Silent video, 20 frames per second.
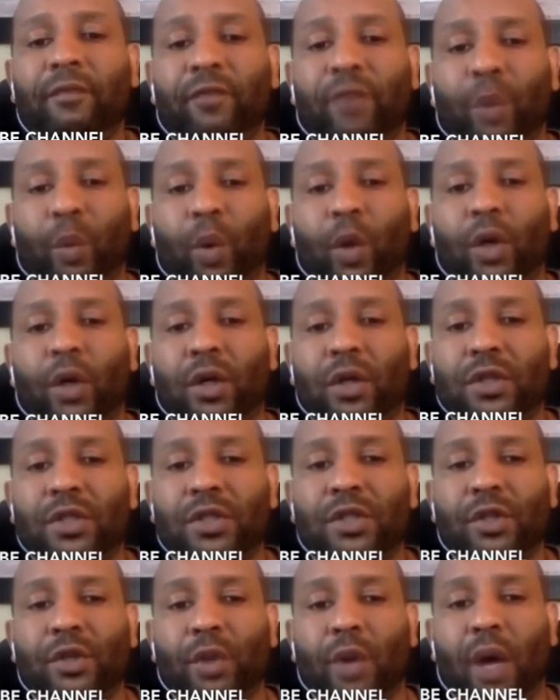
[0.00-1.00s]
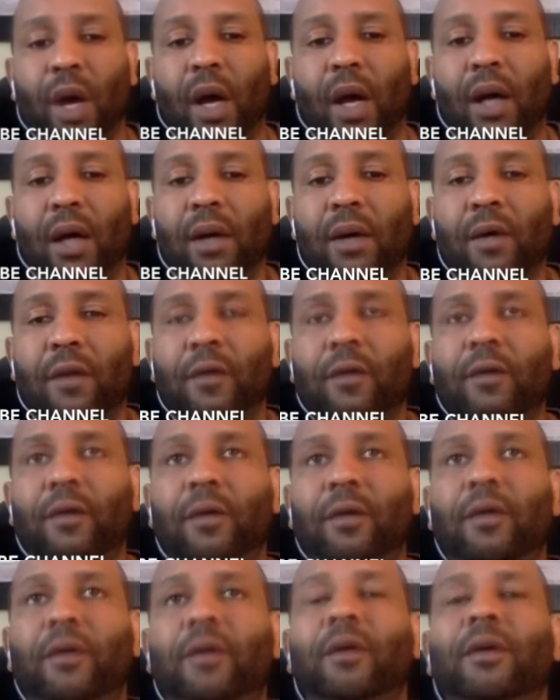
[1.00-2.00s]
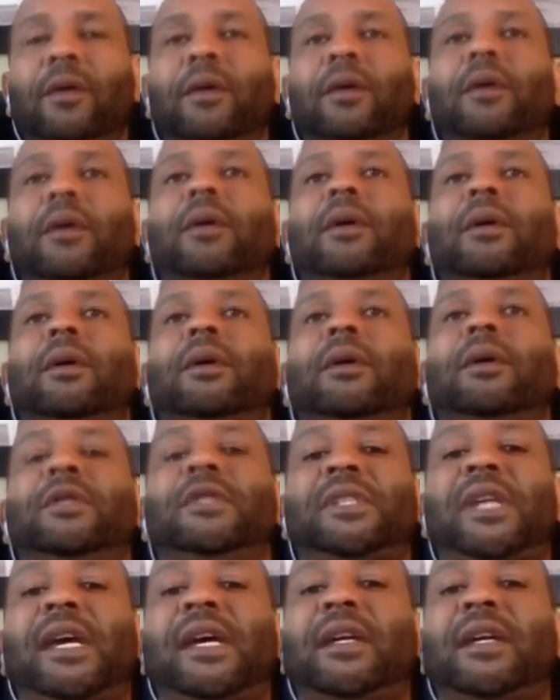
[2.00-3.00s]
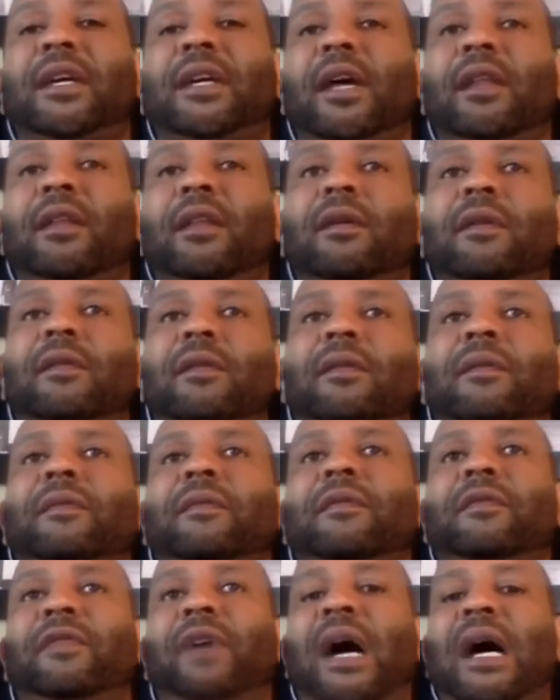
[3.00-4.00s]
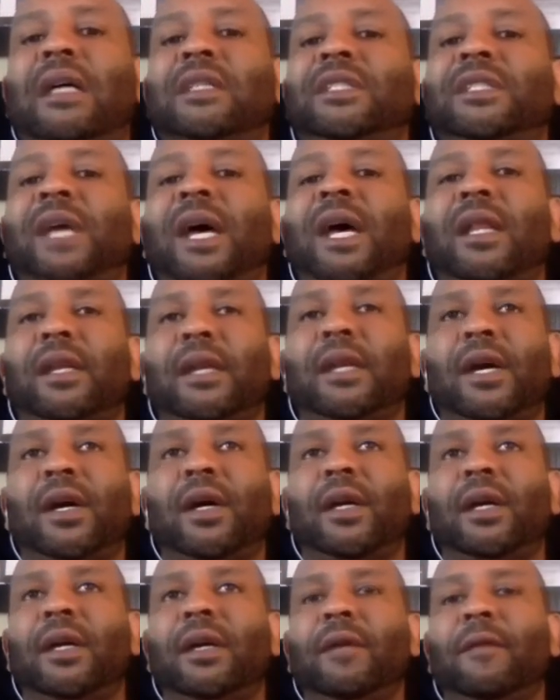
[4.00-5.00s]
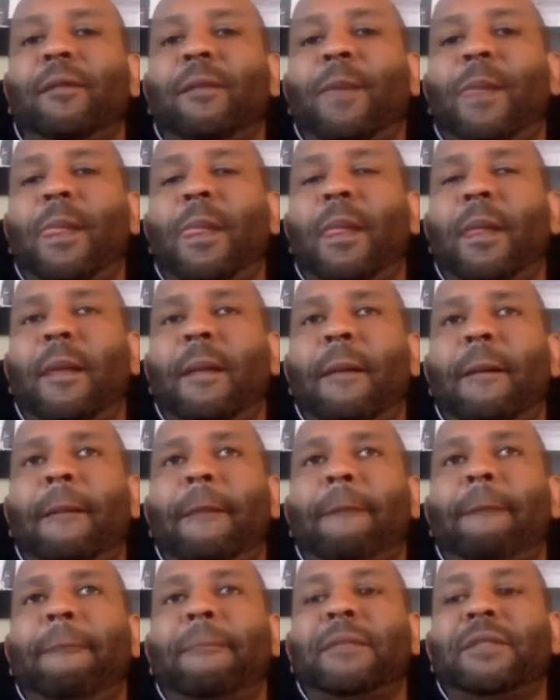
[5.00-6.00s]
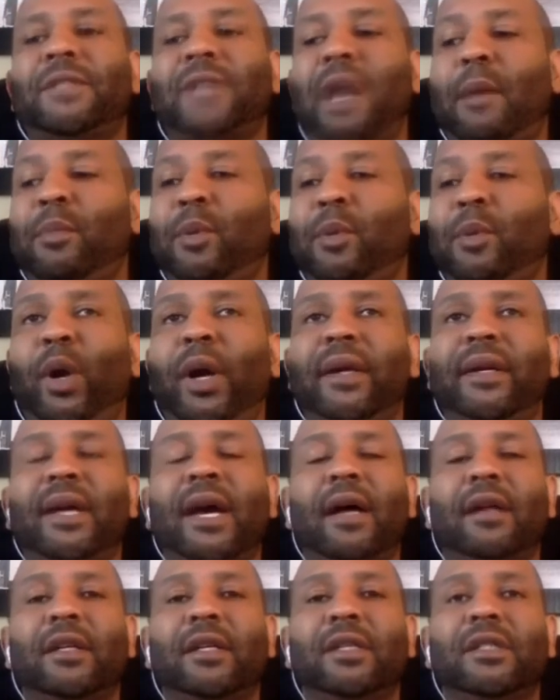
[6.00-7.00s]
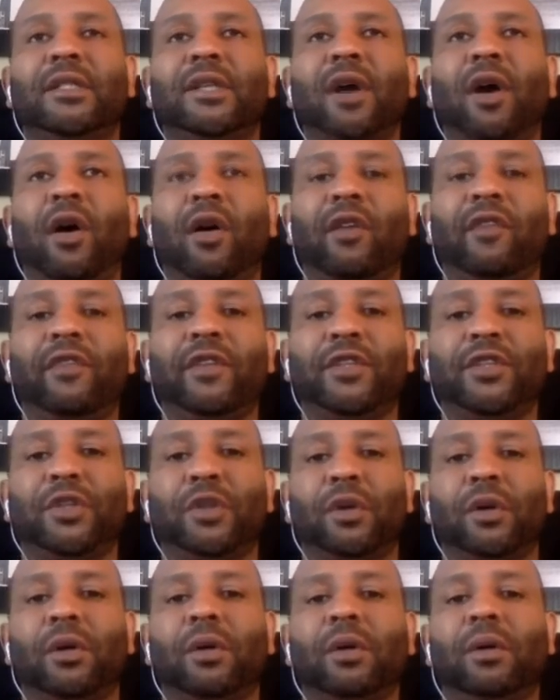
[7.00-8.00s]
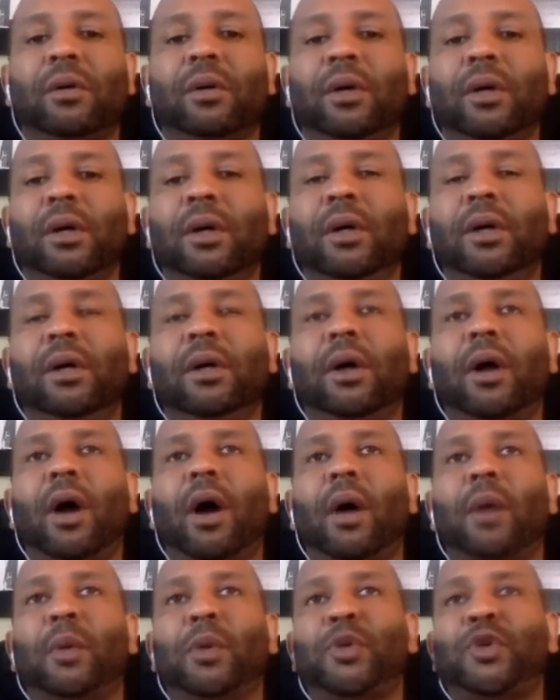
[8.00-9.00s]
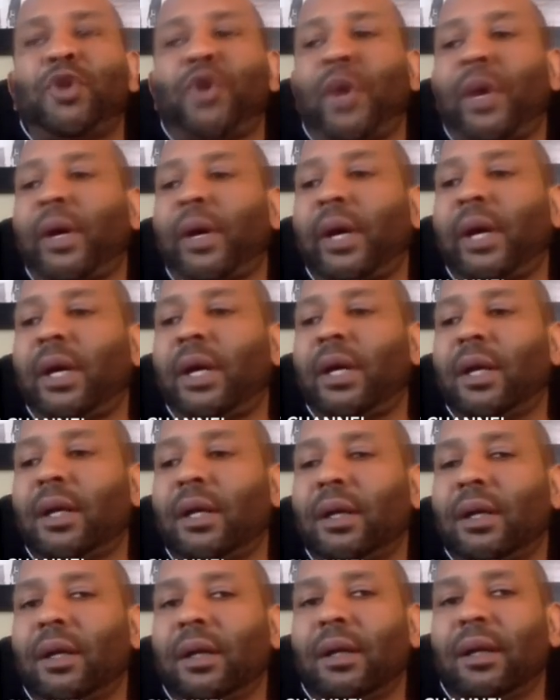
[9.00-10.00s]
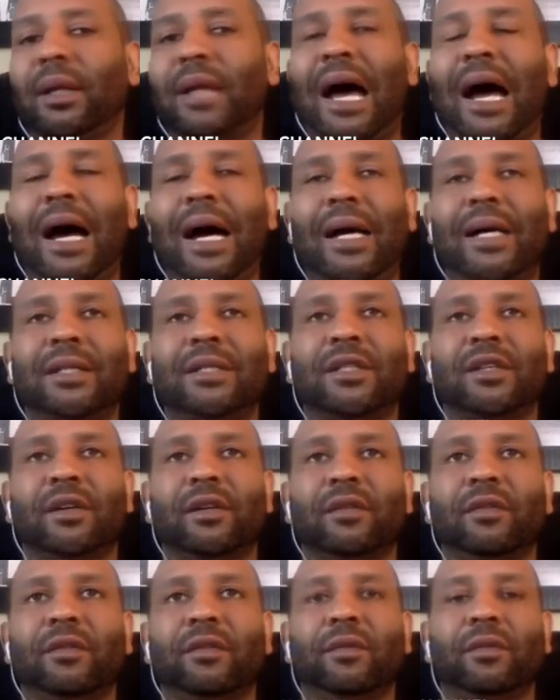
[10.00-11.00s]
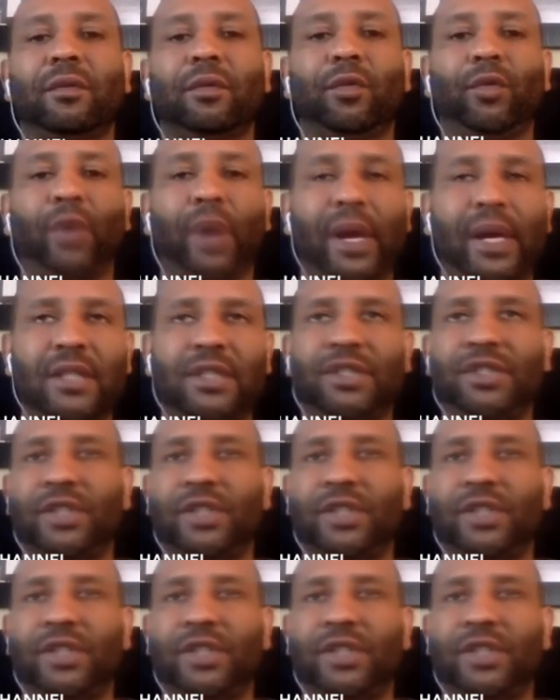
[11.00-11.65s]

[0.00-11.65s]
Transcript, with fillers: for workers to uh, stand together, find solidarity. It's time to break down these artificial, arbitrary lines of race,